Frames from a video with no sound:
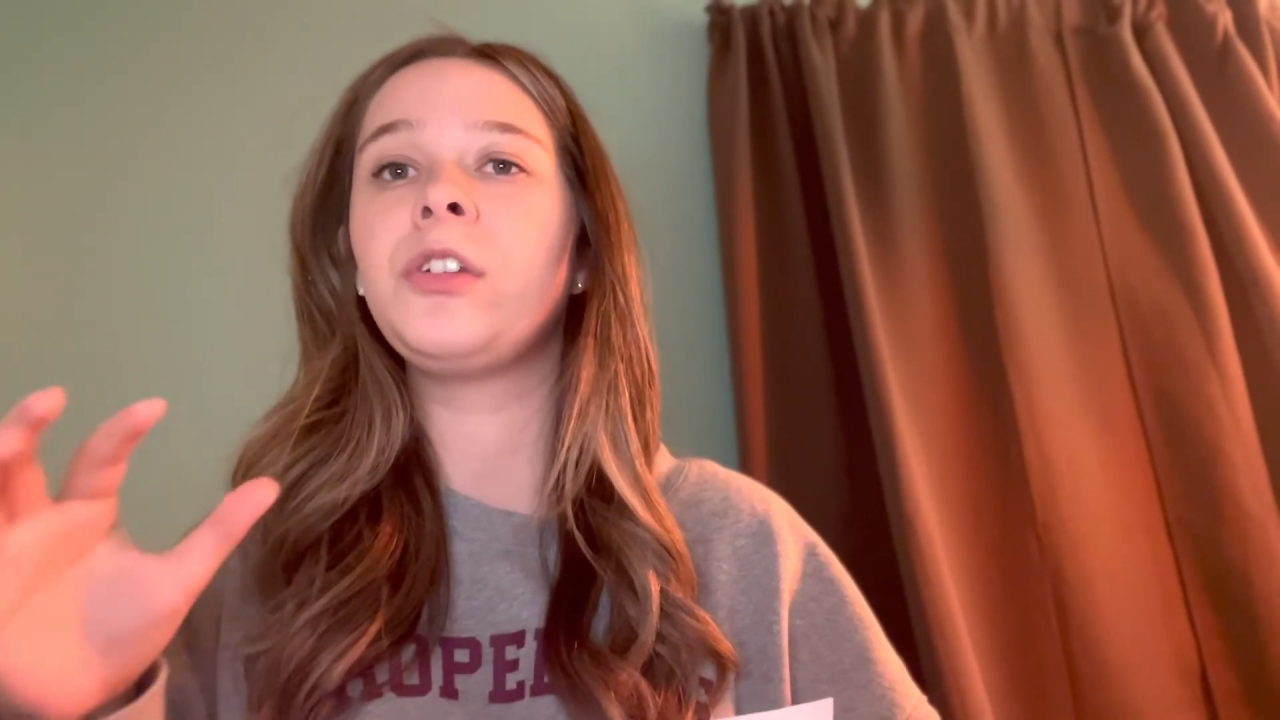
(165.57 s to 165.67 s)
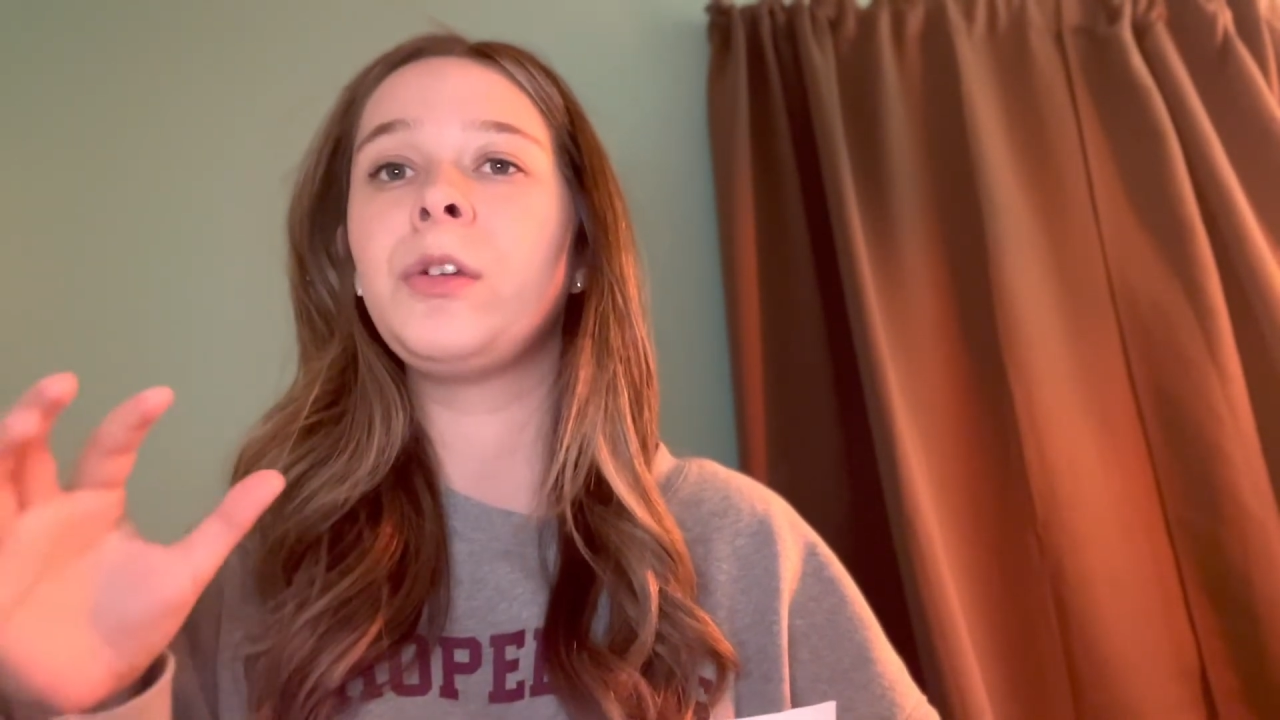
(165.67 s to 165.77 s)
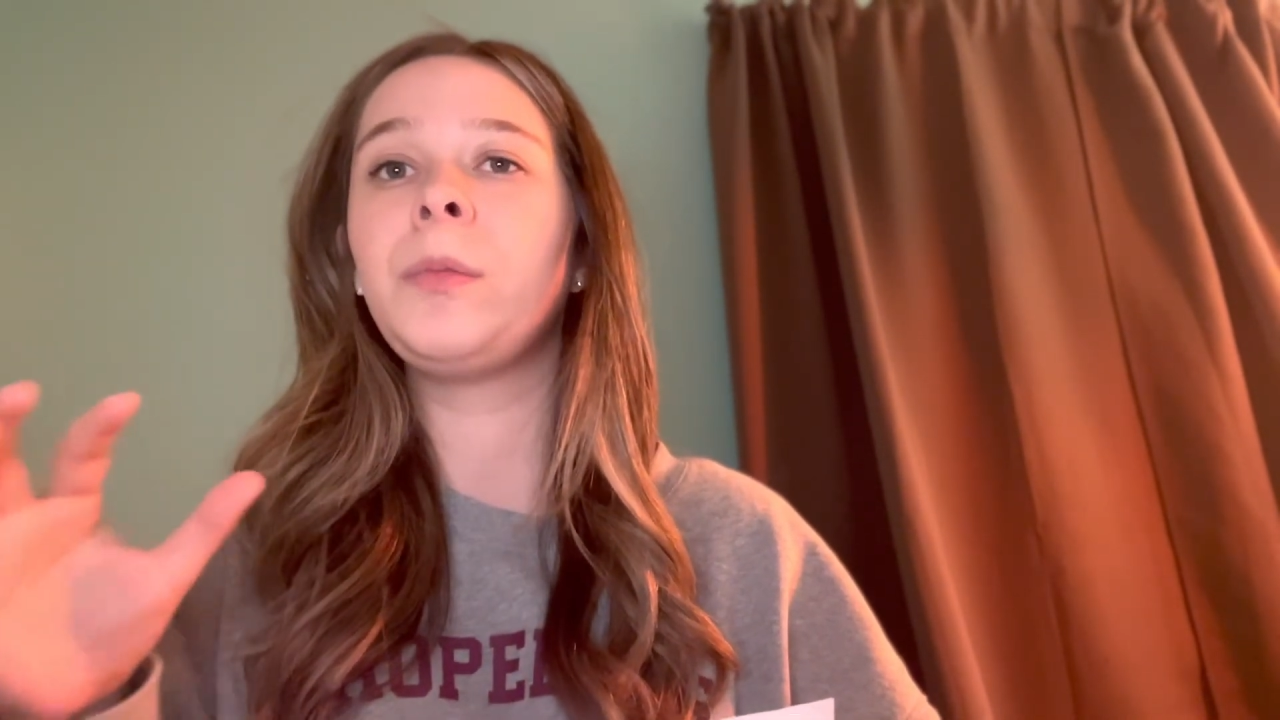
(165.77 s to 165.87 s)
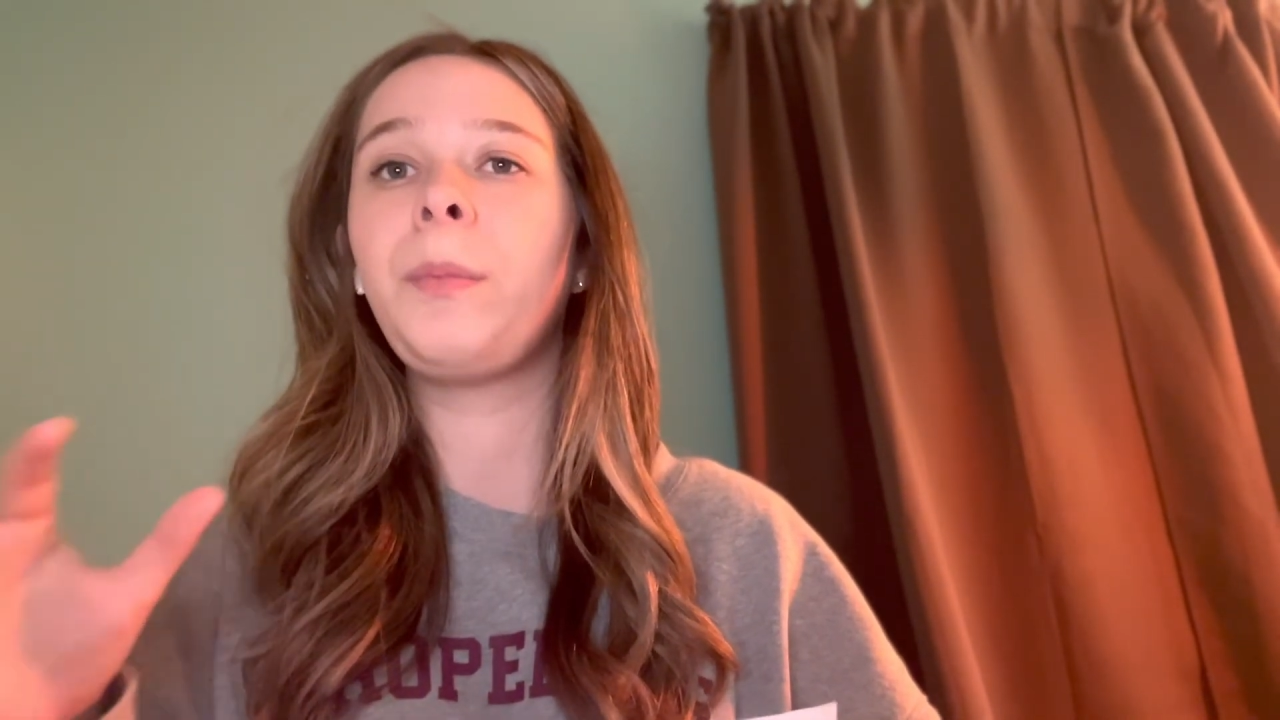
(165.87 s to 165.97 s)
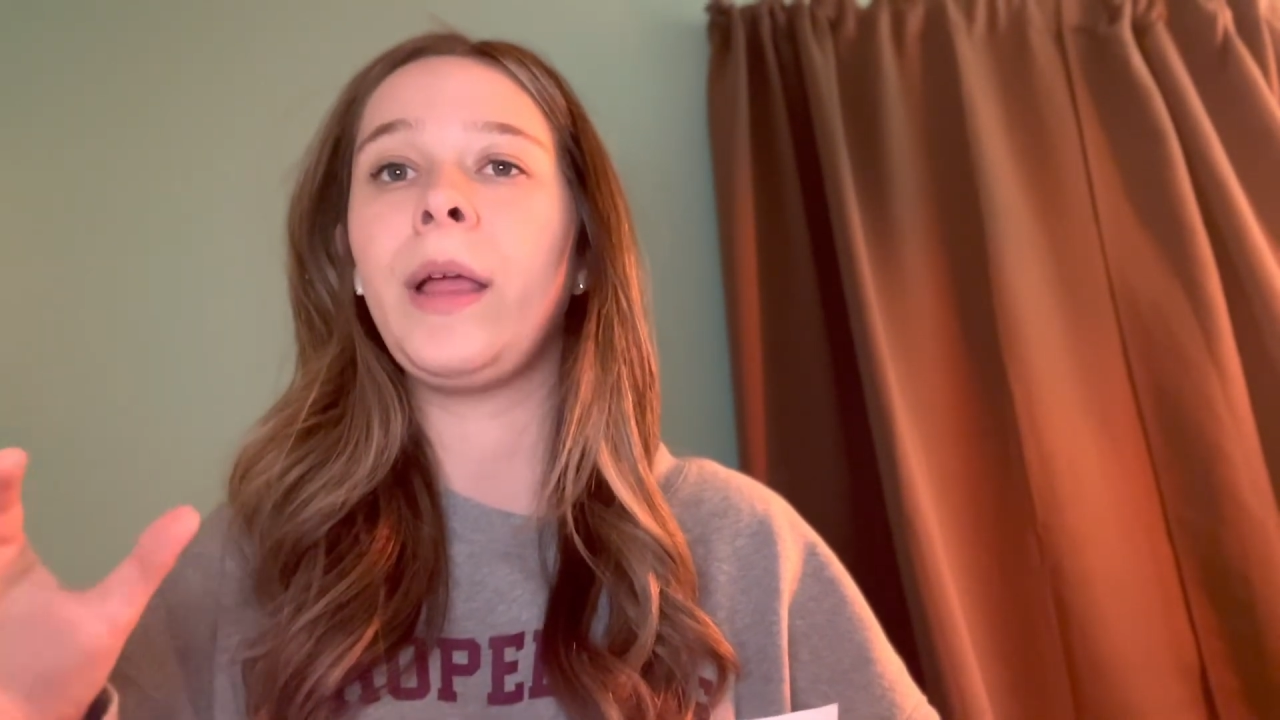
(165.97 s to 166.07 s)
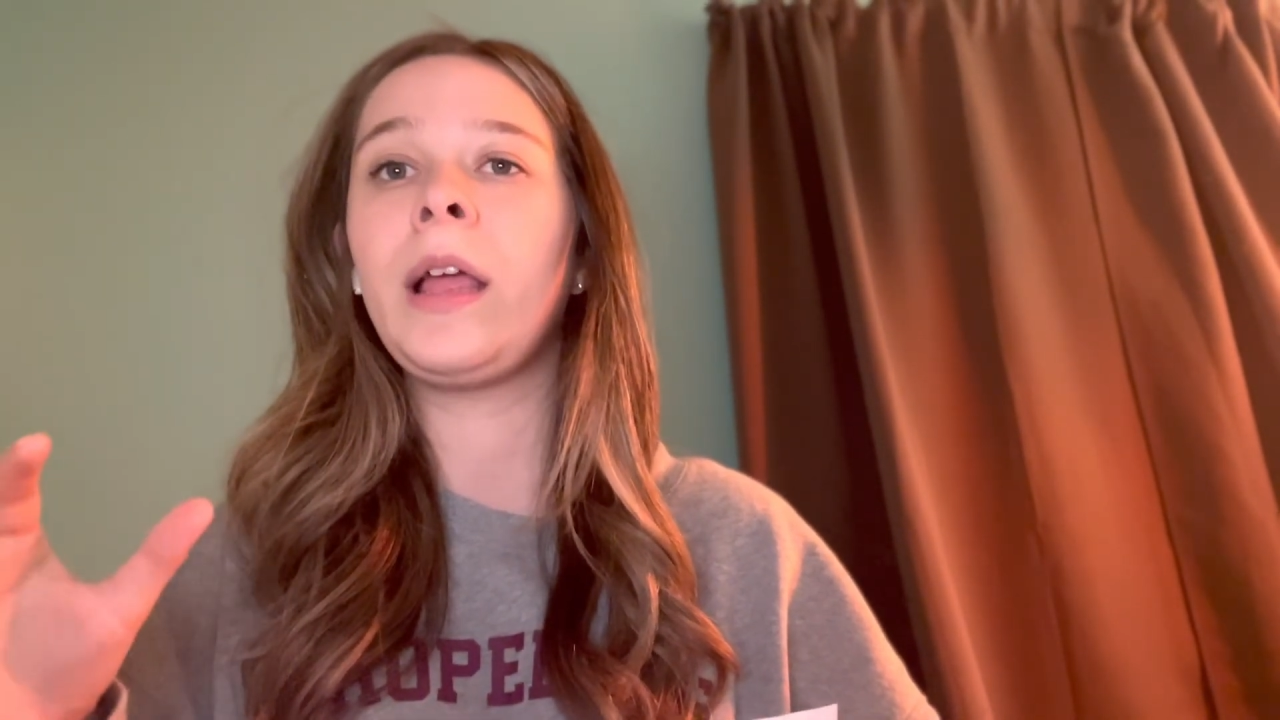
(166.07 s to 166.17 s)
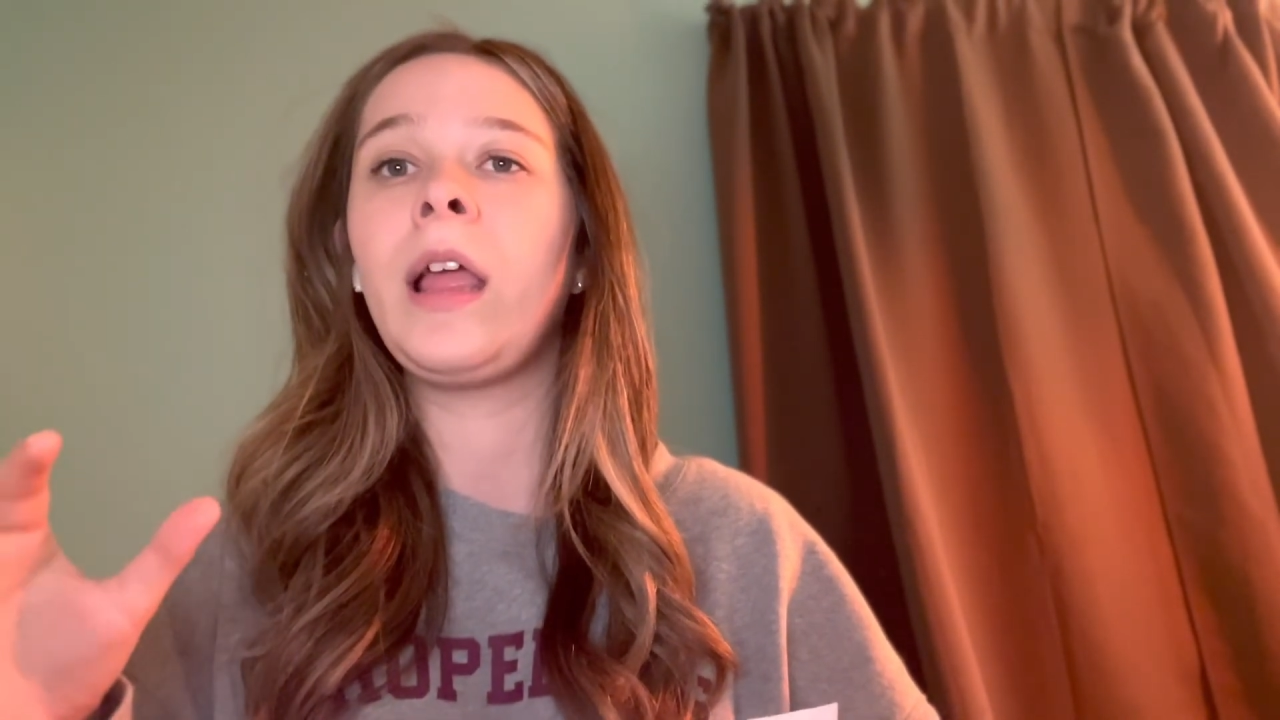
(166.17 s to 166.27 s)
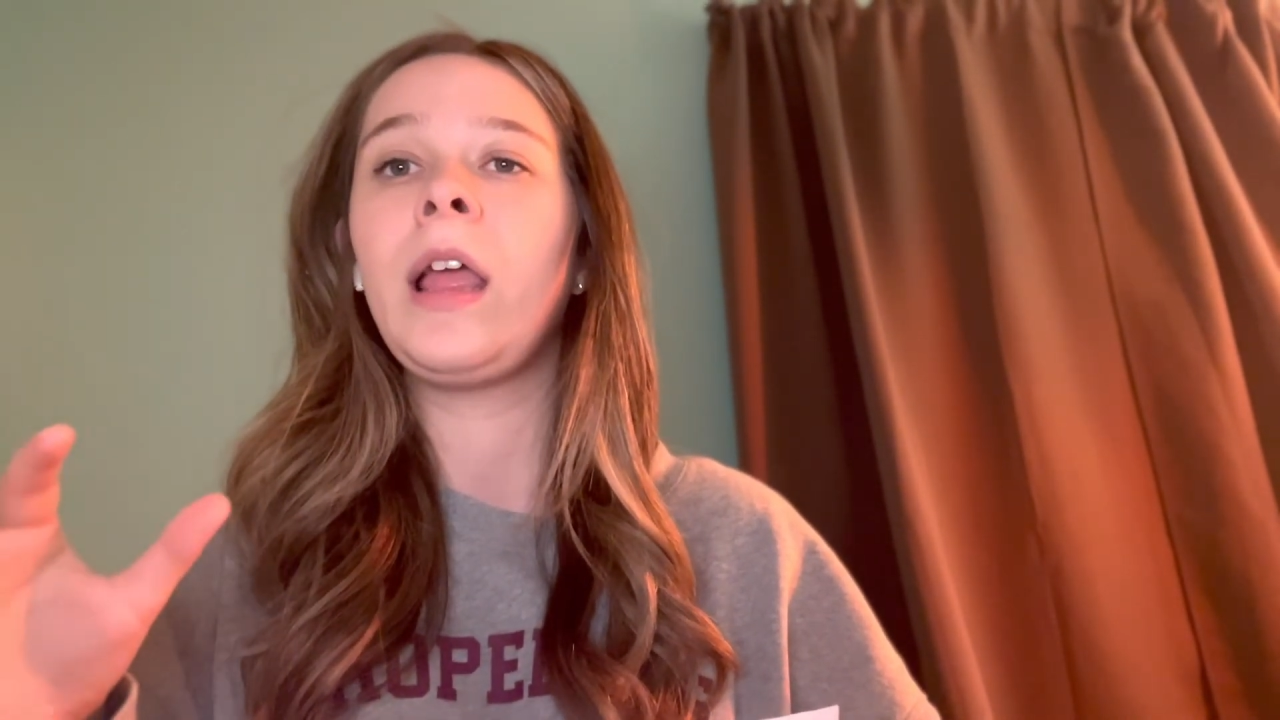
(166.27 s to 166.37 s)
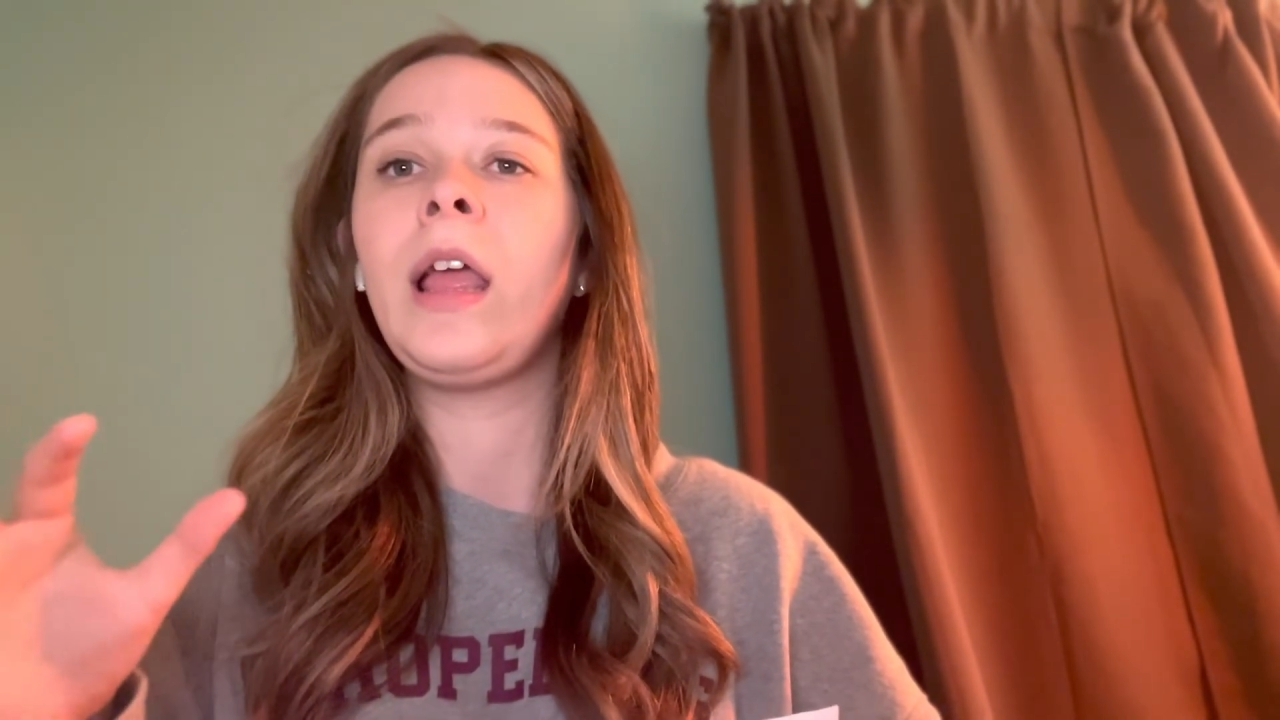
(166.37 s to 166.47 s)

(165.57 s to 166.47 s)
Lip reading: too big,